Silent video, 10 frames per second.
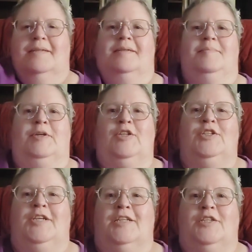Because
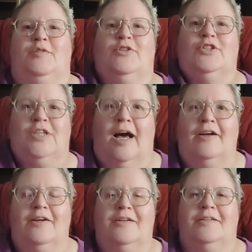you get to use
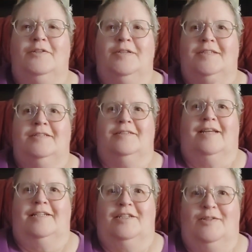solder, and who doesn't
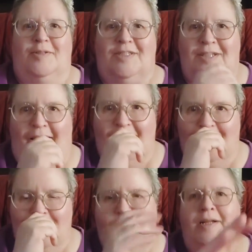like to use
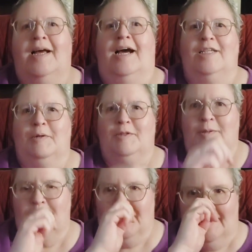solder? Well, I suppose
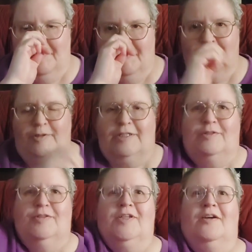plenty of people don't like to
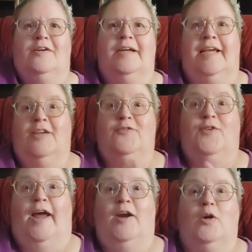use solder and
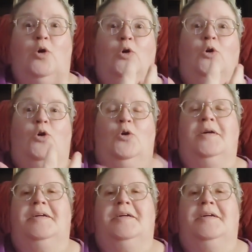fire. Ooh.